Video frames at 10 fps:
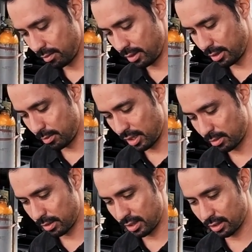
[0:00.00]
Really
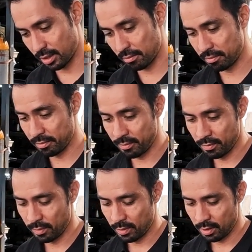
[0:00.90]
makes me think that
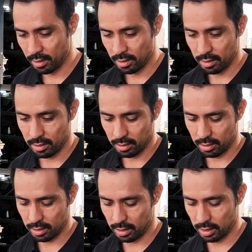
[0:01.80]

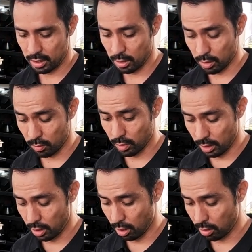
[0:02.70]
this engine, it was a
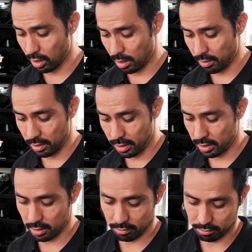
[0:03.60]
really low kilometer
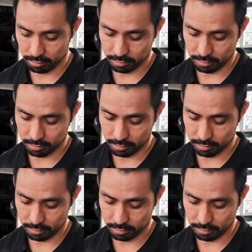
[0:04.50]
engine.